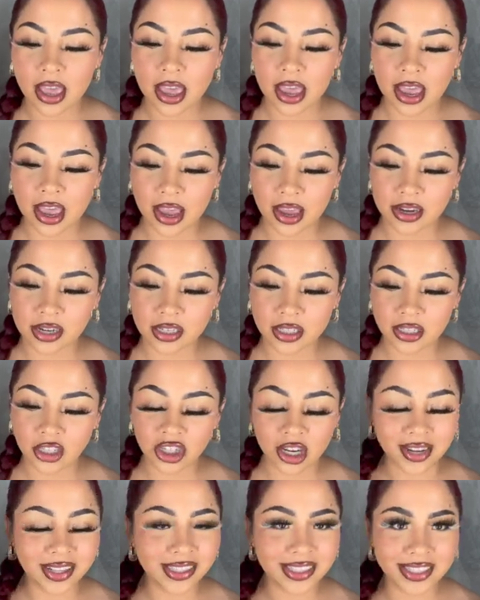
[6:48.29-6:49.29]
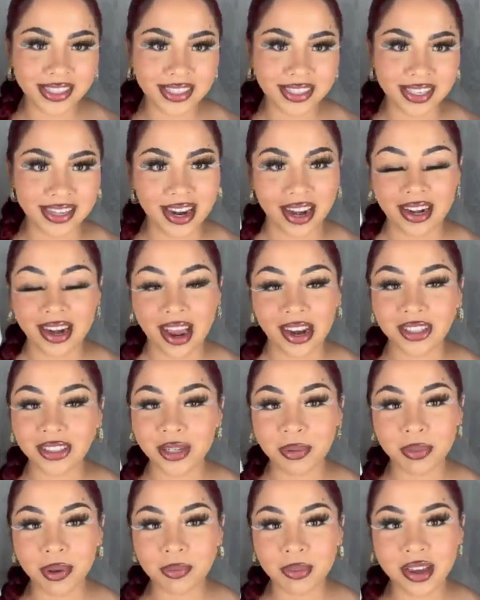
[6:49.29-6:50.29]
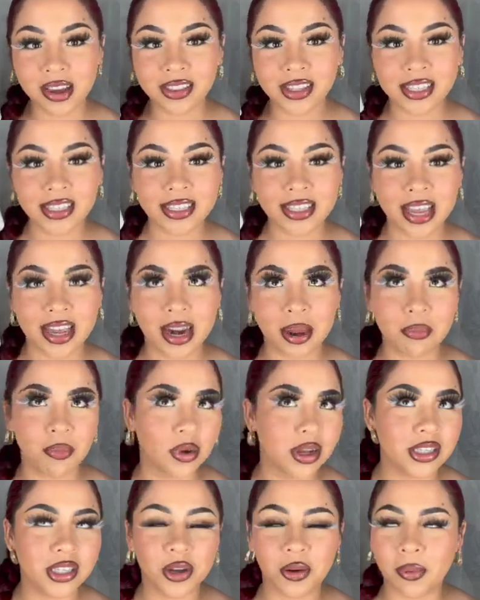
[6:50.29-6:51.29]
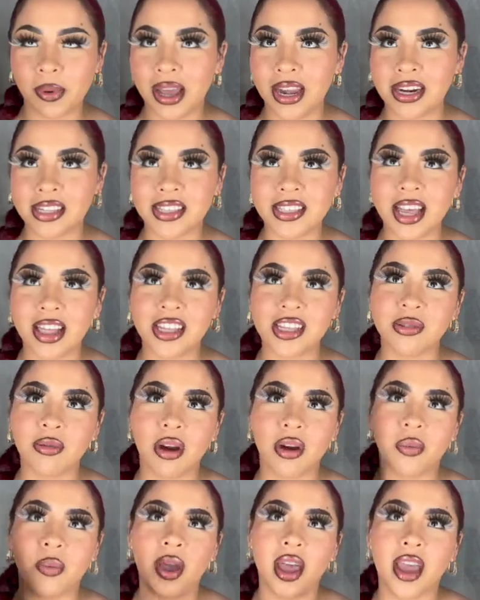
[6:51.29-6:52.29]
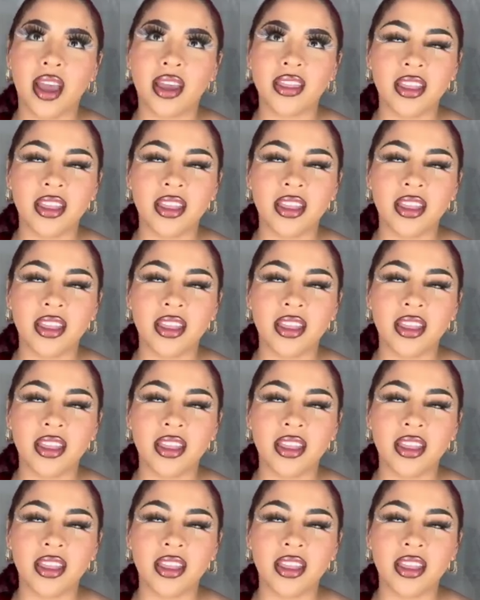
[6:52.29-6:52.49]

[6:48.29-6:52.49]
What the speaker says: And Jenny69 actually put me on this, and I went to go buy it at Sally's right away.